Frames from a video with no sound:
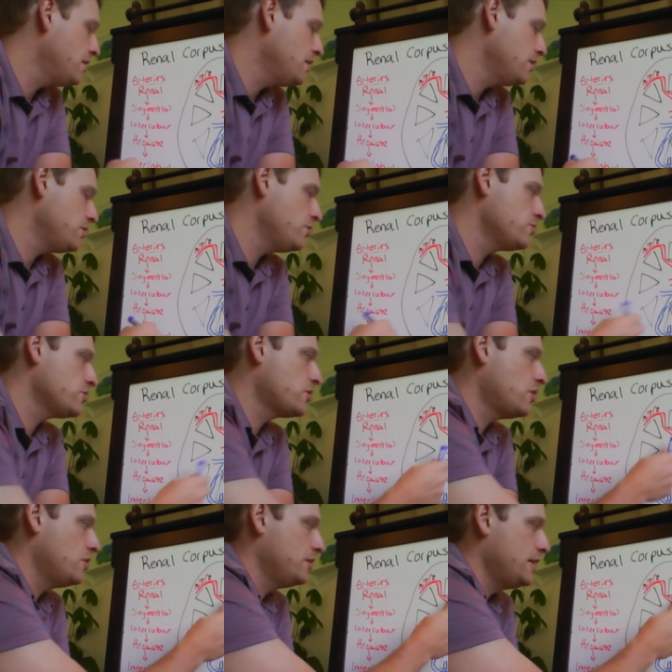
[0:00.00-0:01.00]
those are
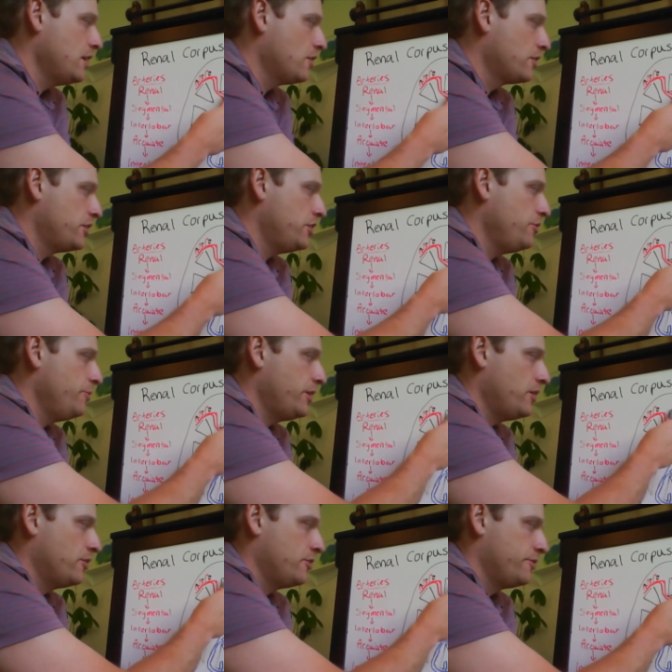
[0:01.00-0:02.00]
called the
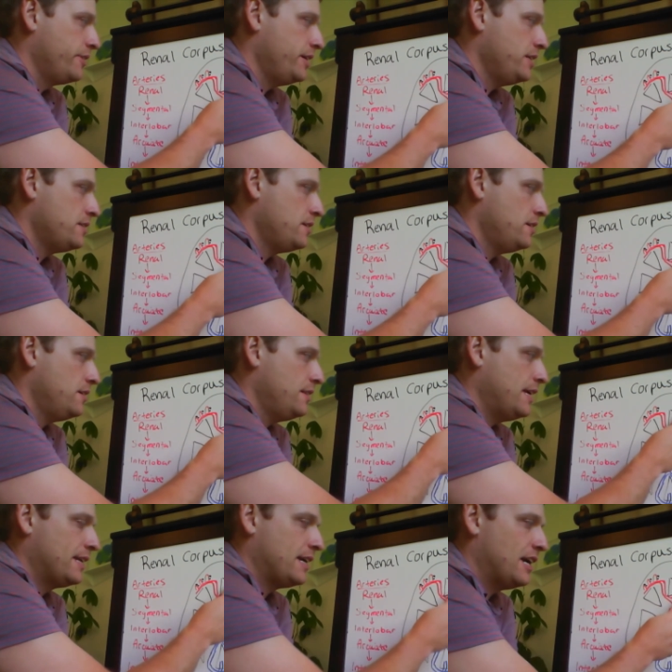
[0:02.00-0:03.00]
arcuate arteries
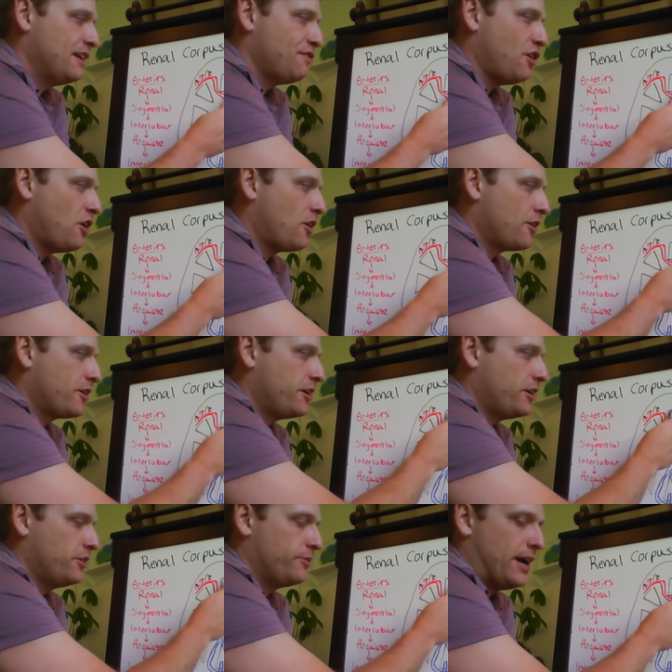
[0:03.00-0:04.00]
that kind of
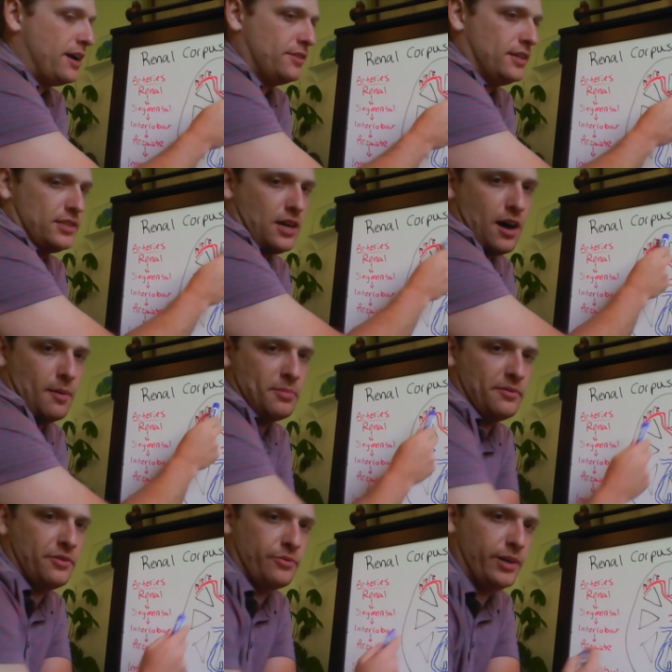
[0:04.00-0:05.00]
arc around the top
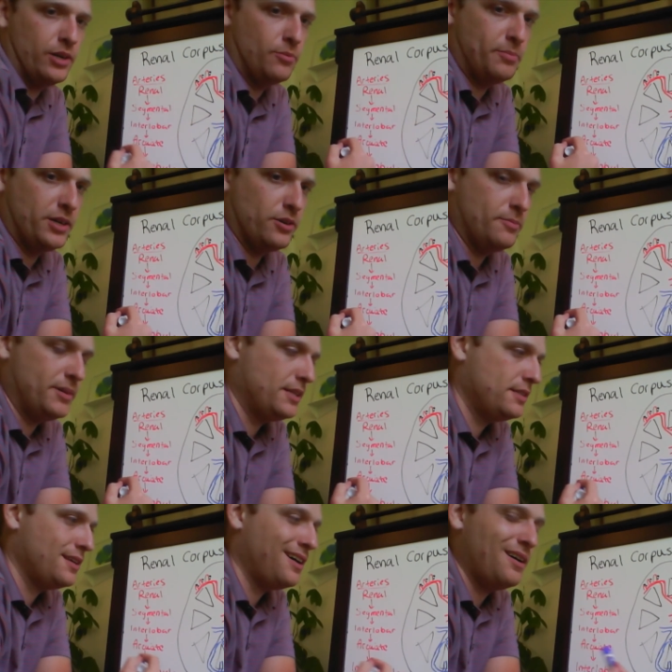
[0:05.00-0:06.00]
of the renal
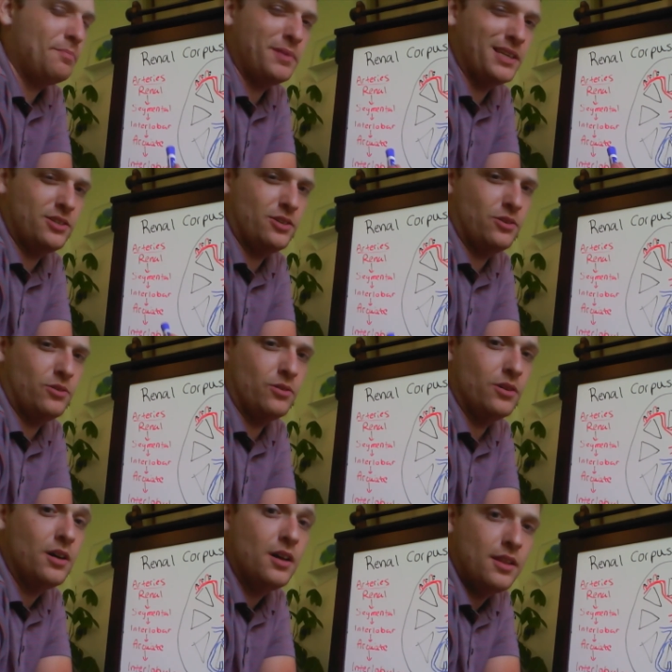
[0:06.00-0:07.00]
pyramids up
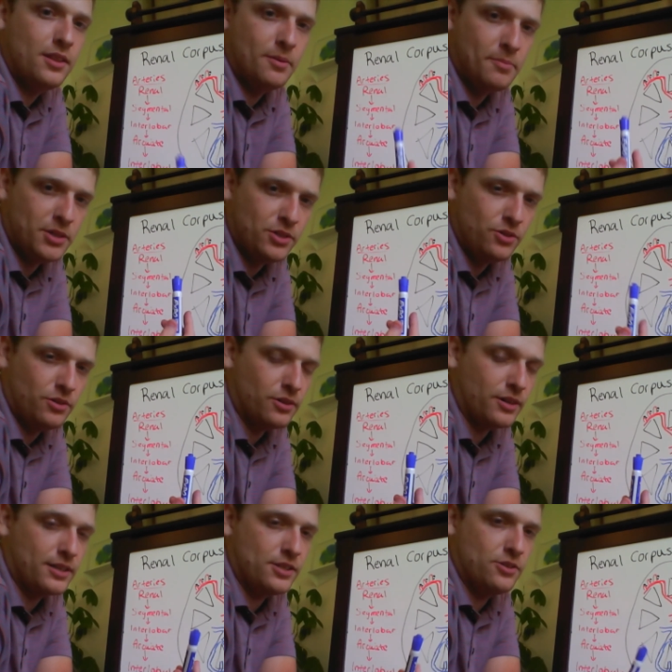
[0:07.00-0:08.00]
into
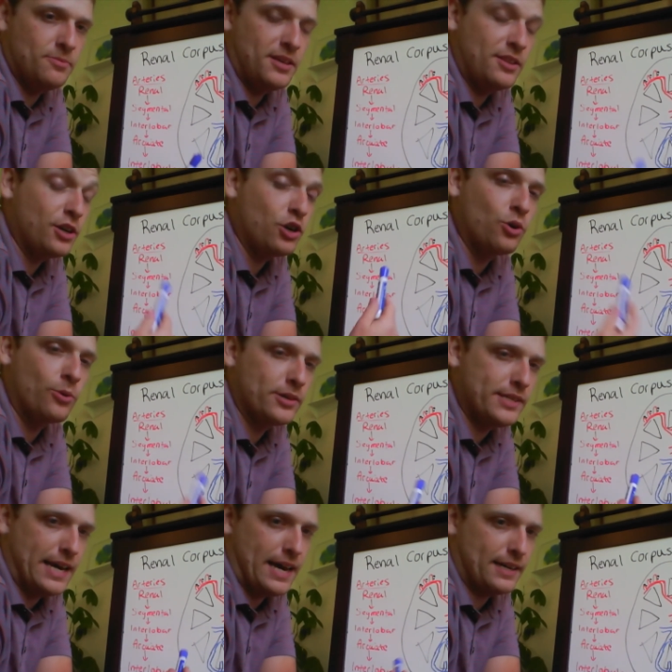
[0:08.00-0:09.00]
the
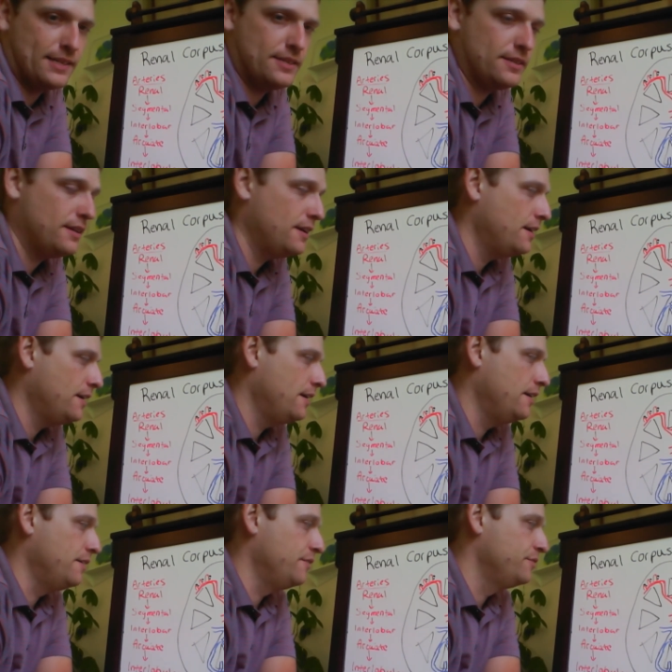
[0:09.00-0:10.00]
cortex
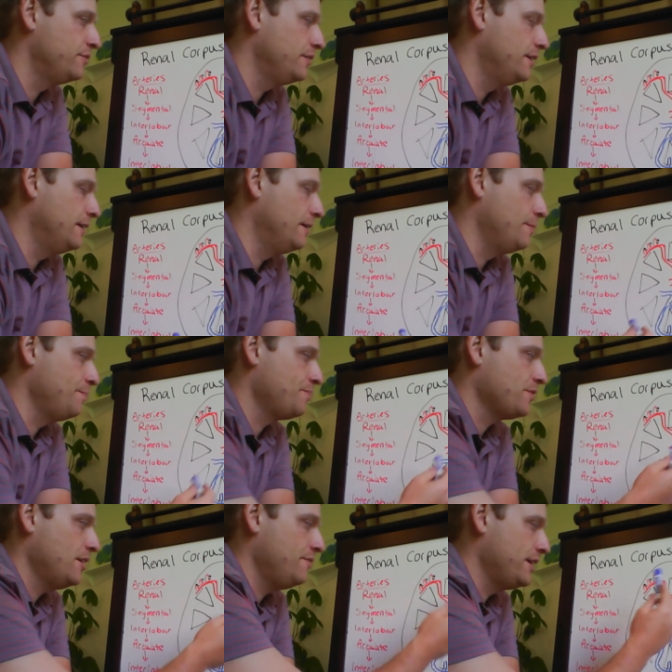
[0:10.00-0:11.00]
of
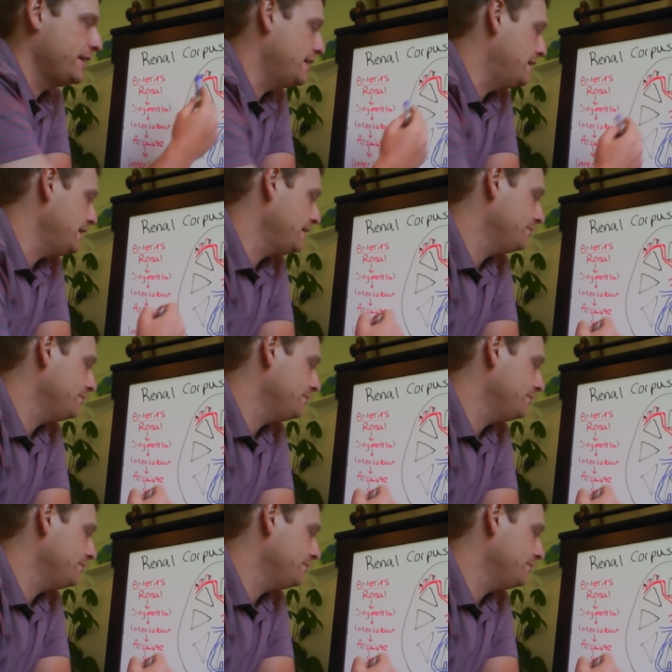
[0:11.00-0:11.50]
the kidney.